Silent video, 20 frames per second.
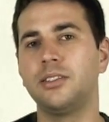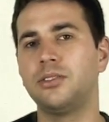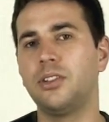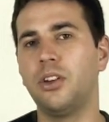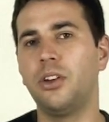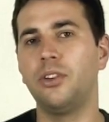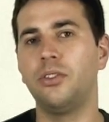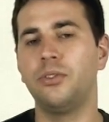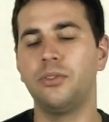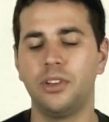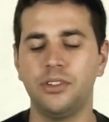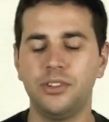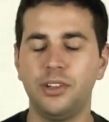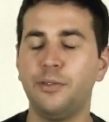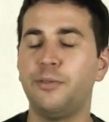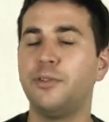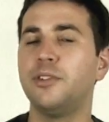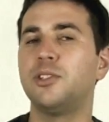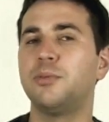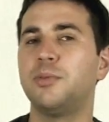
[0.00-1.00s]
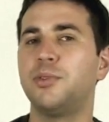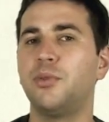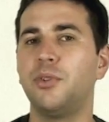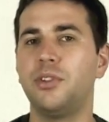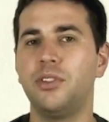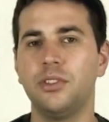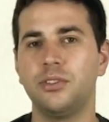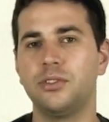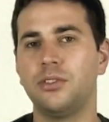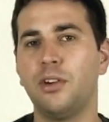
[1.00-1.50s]
so the difference
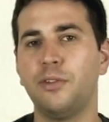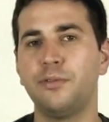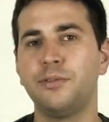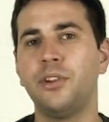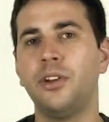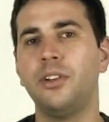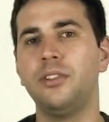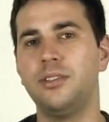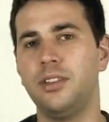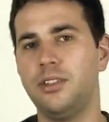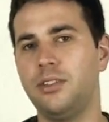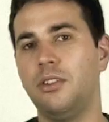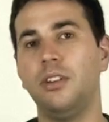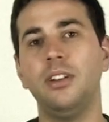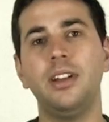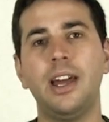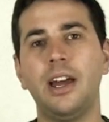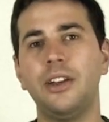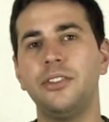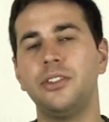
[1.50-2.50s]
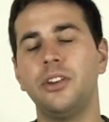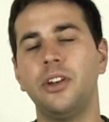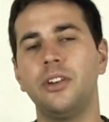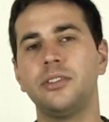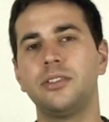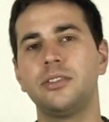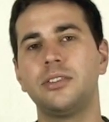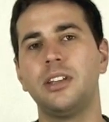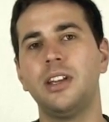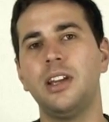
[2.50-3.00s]
between your soft notes and your loud
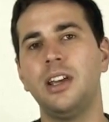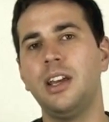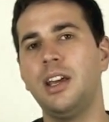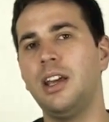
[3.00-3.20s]
notes.